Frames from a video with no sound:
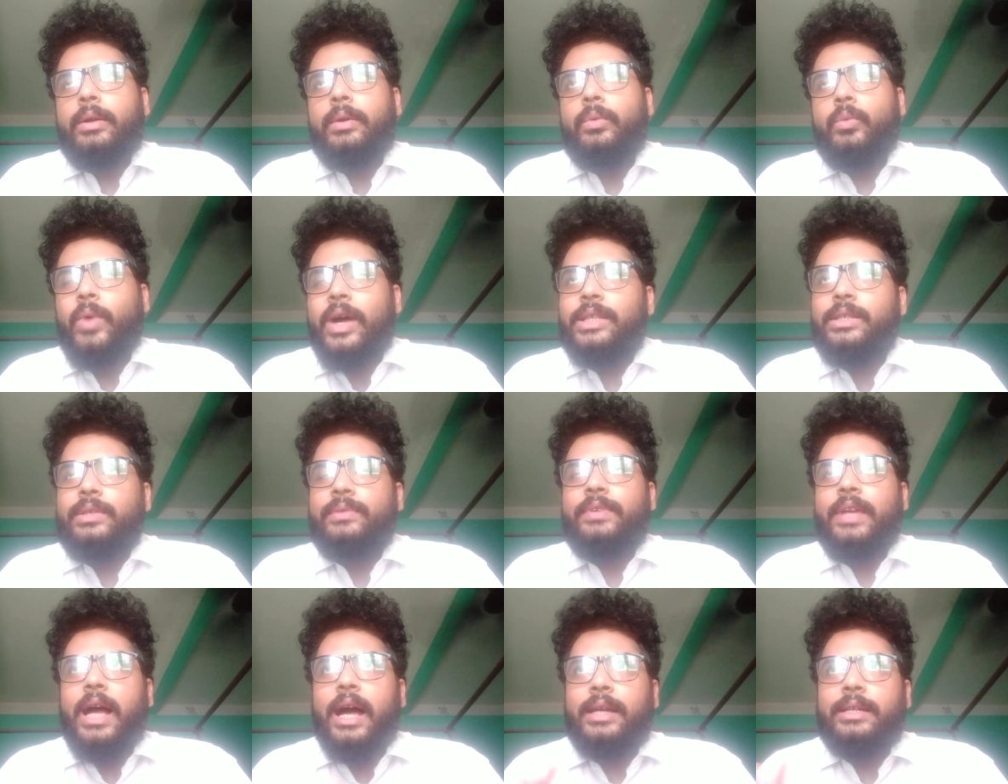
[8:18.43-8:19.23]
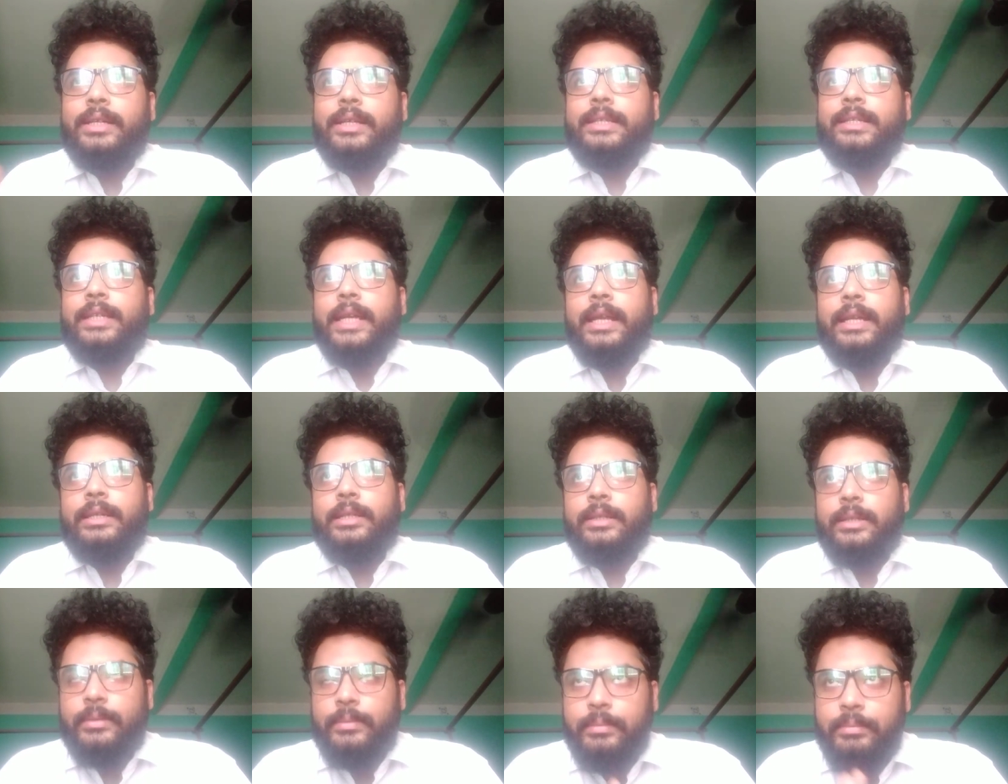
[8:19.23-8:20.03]
Once we
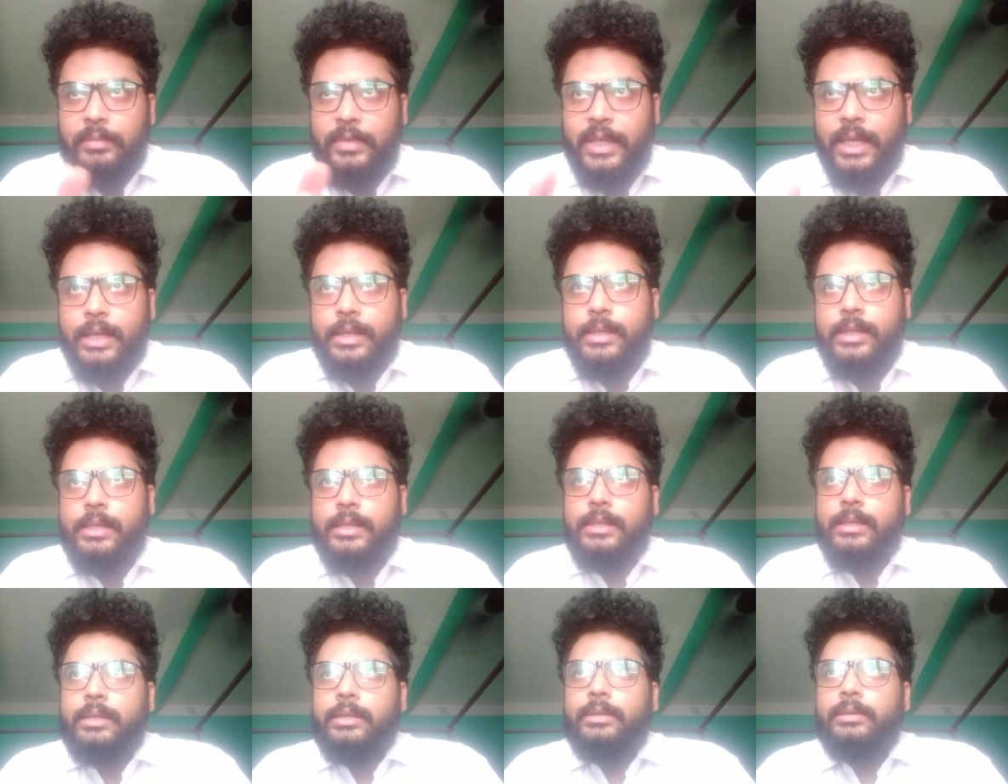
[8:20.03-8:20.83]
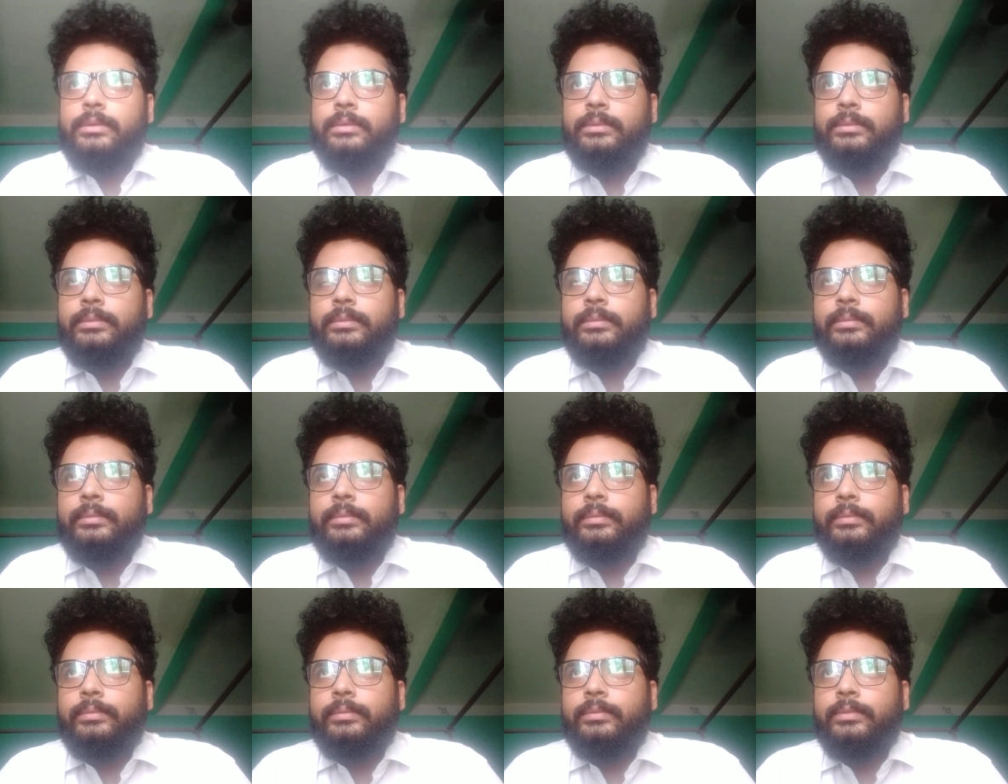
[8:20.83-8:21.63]
understand this,
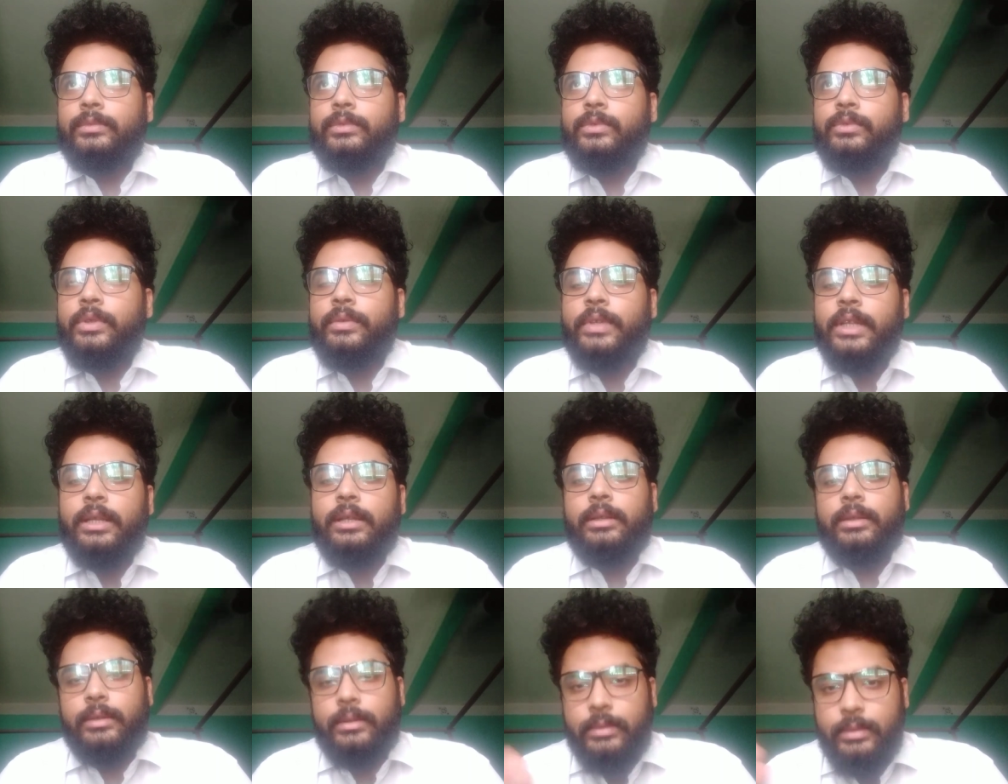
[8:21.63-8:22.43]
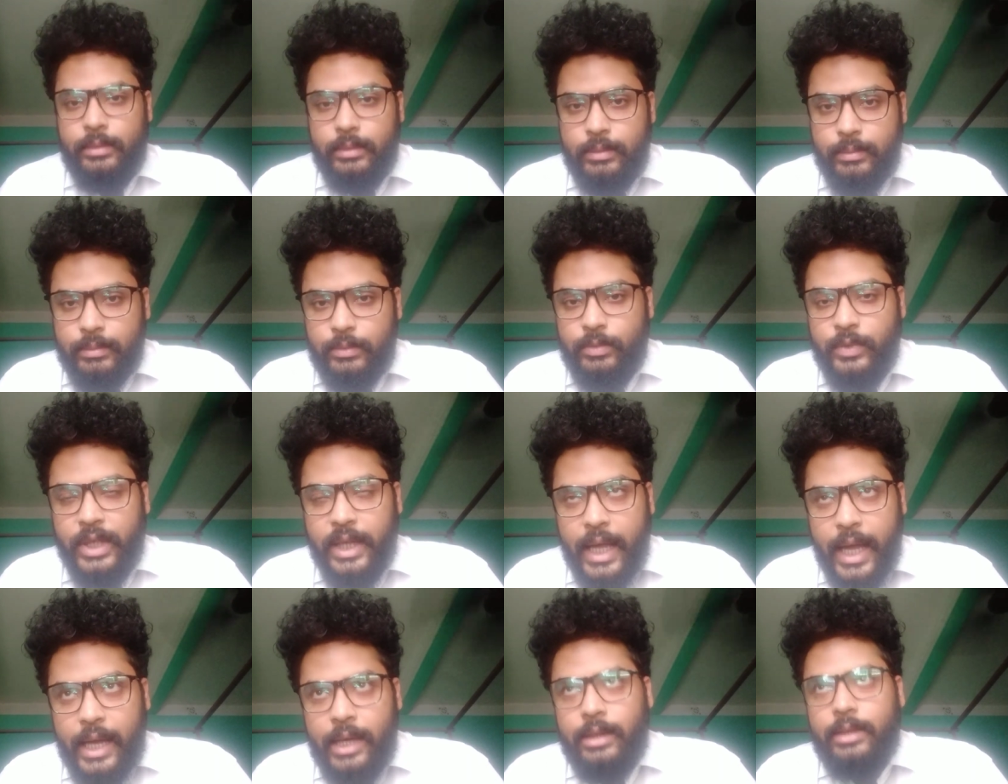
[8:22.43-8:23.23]
we will we
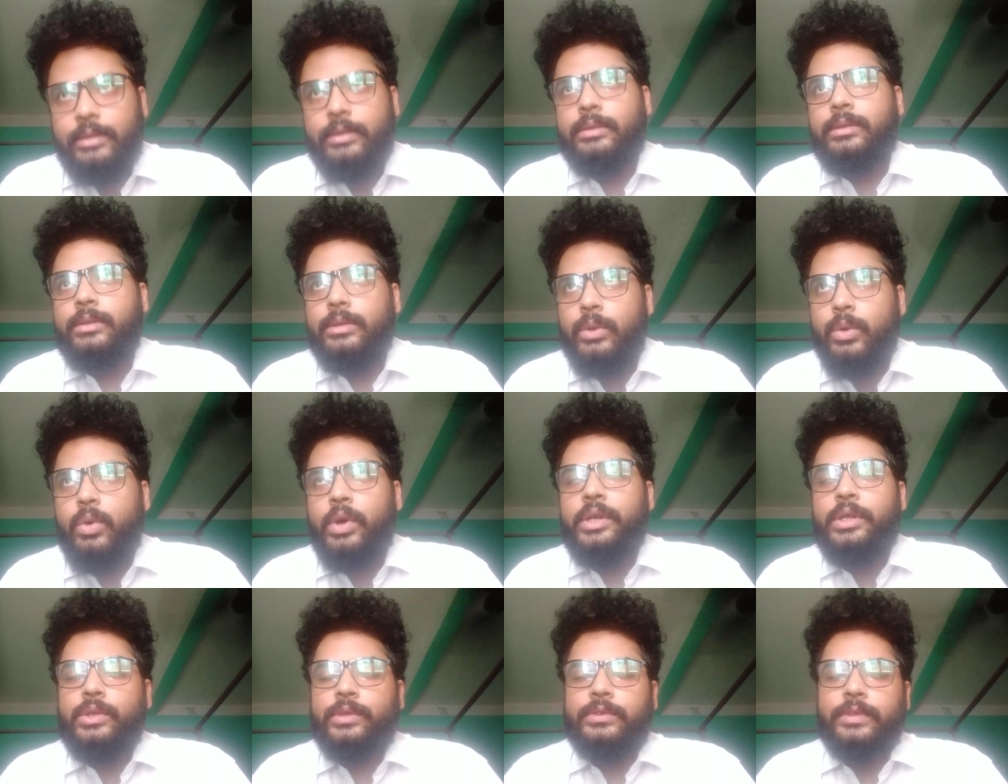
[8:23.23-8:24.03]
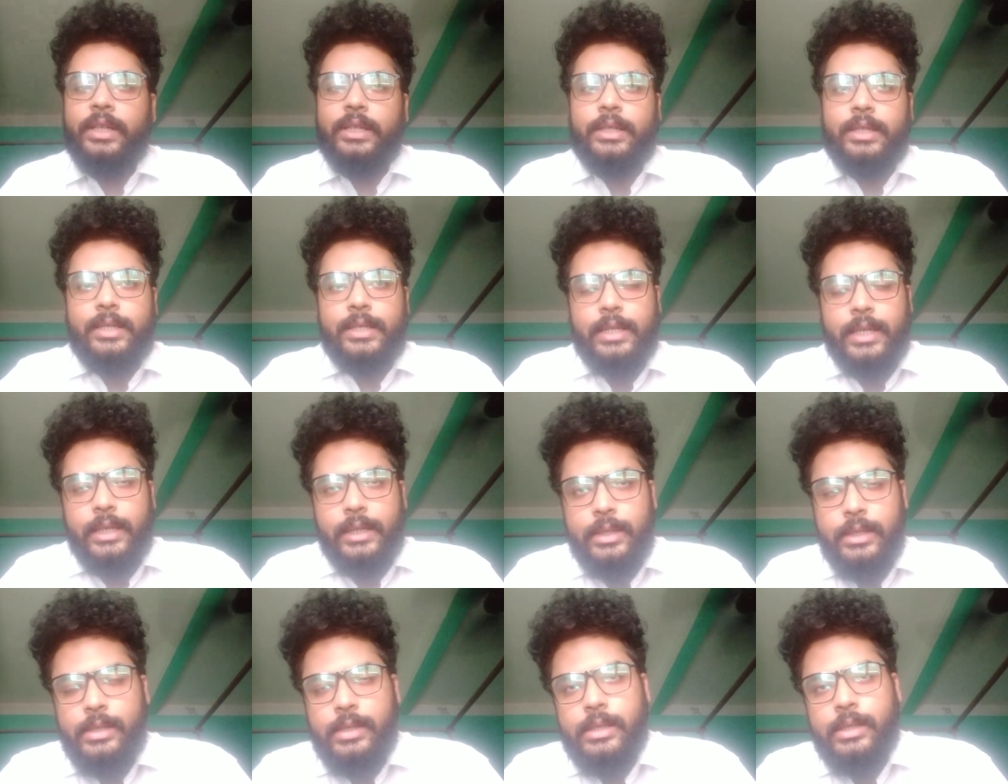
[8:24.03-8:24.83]
can go into further
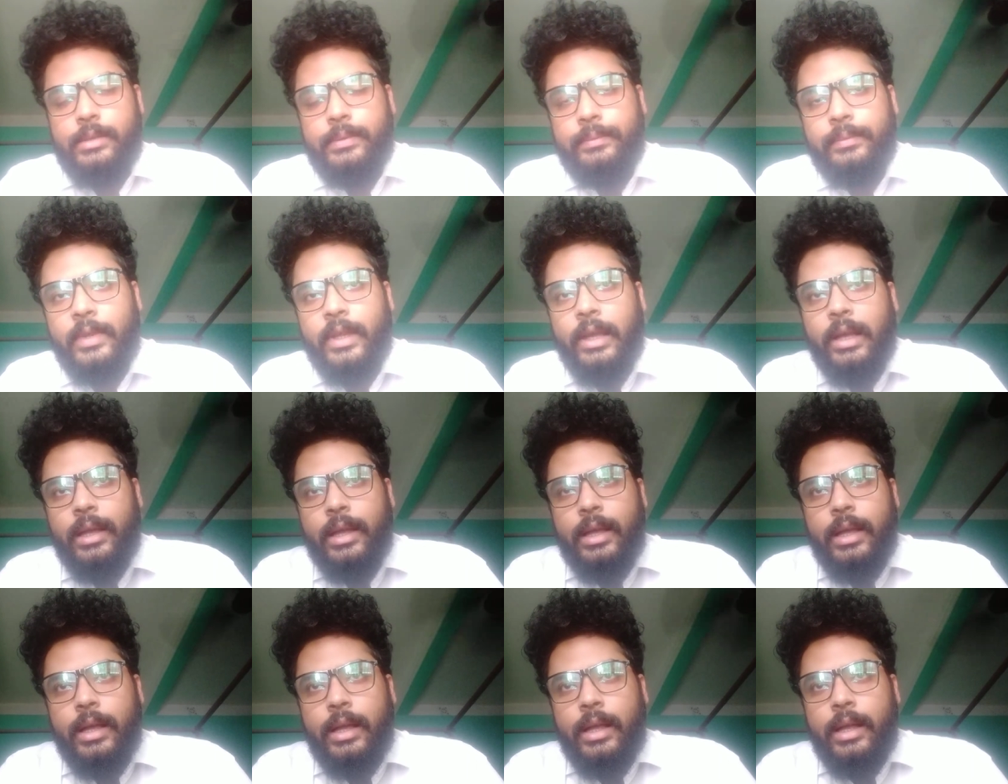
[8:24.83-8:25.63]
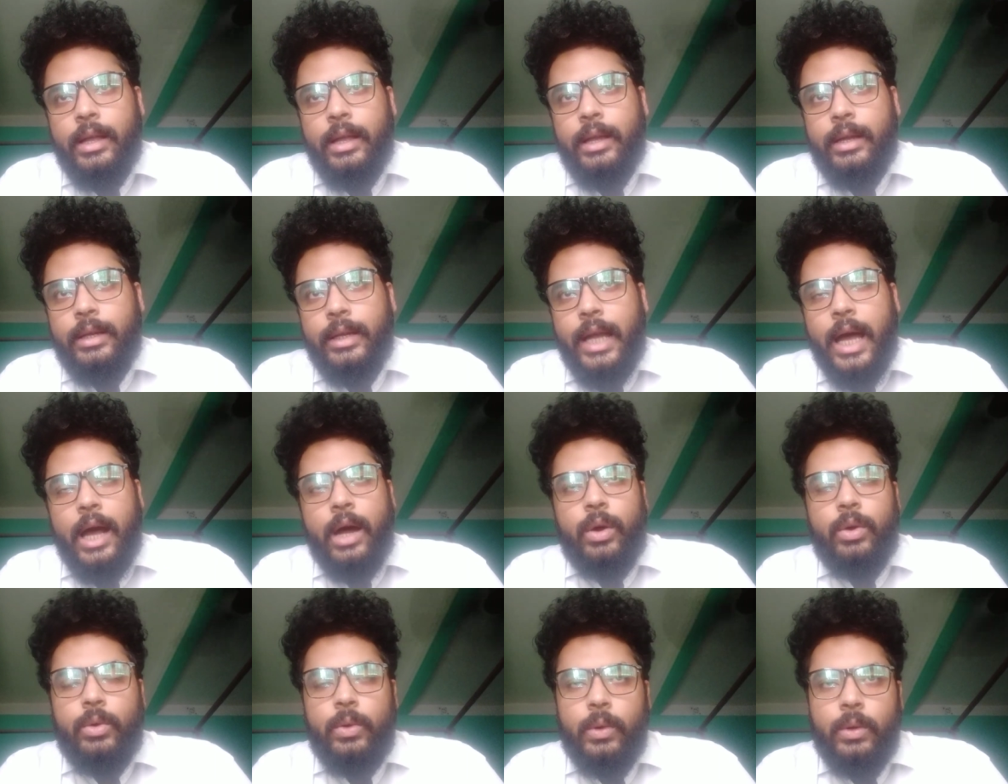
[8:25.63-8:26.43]
studies.
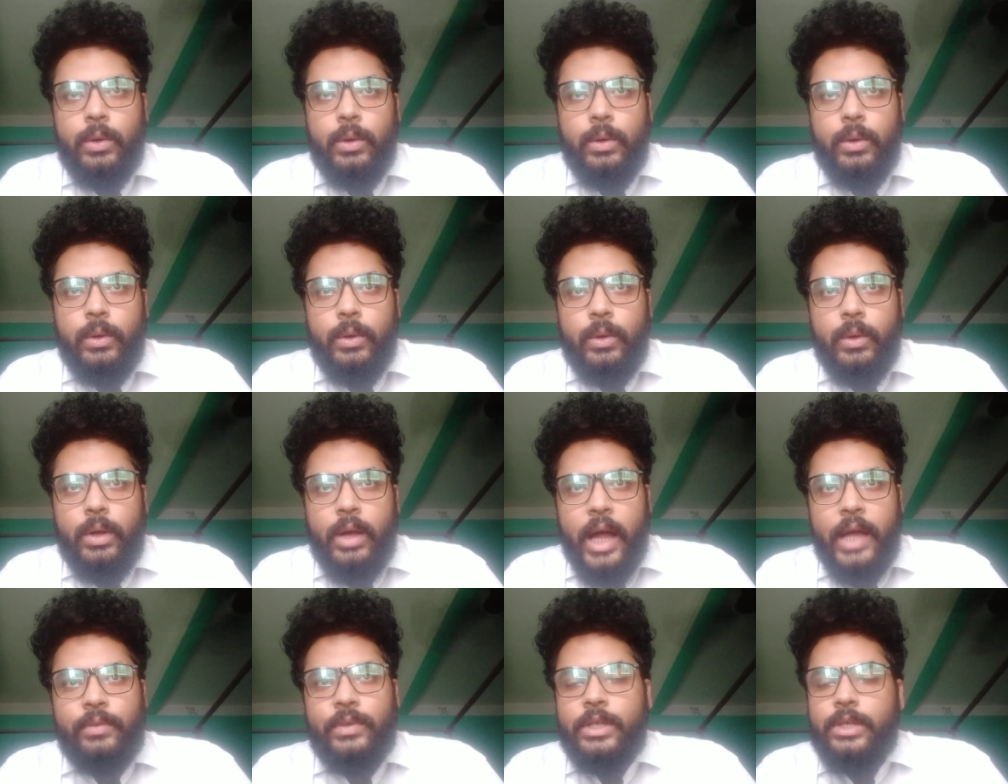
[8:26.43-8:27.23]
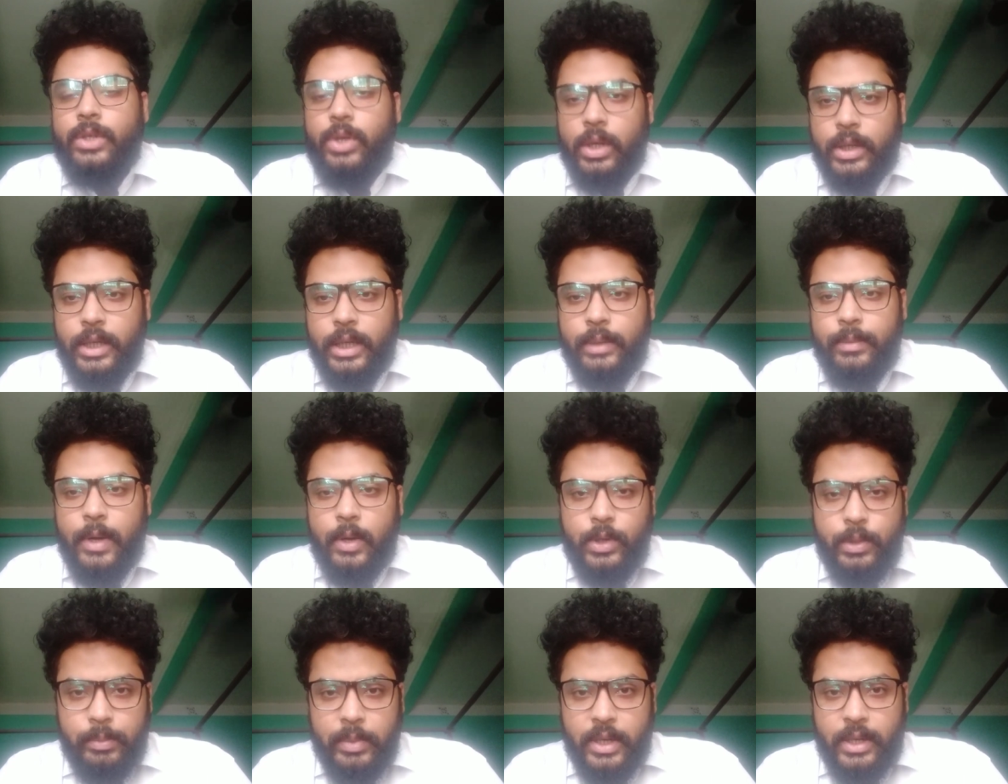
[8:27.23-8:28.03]
Now, I was talking
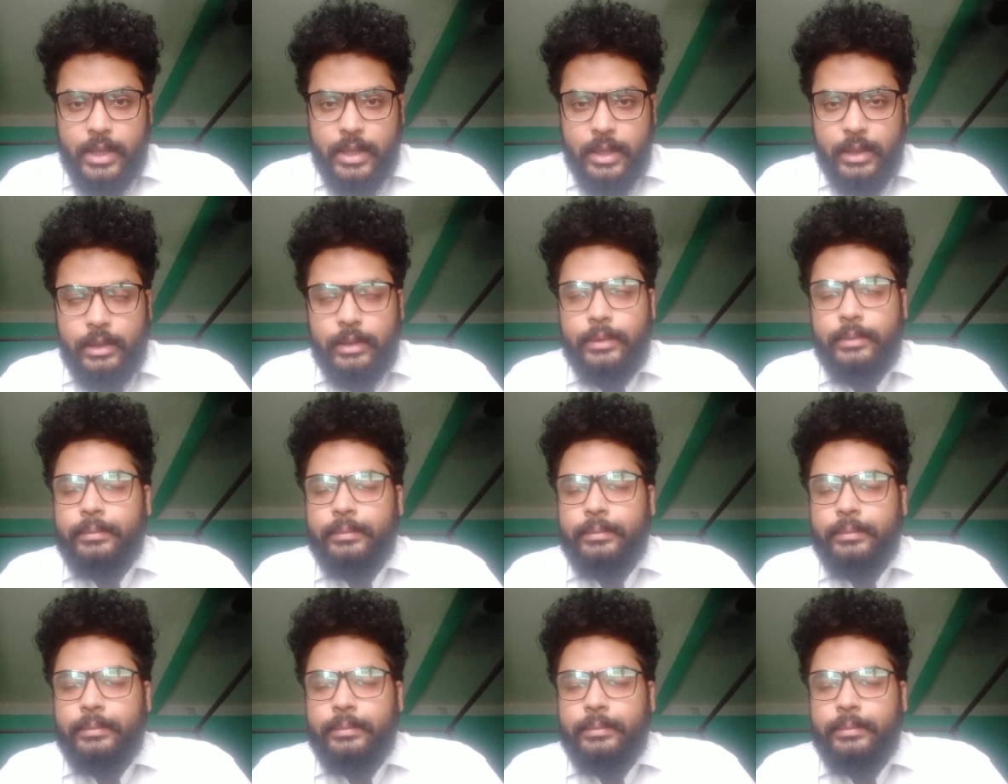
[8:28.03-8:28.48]
about person.